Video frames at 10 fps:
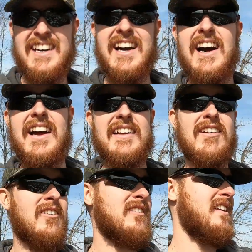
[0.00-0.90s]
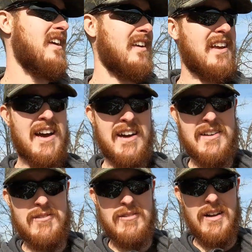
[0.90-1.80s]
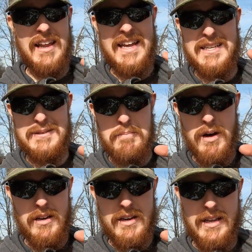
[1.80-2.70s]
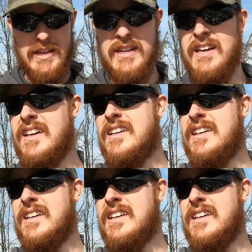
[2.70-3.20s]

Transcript: I had caught that coyote last Monday,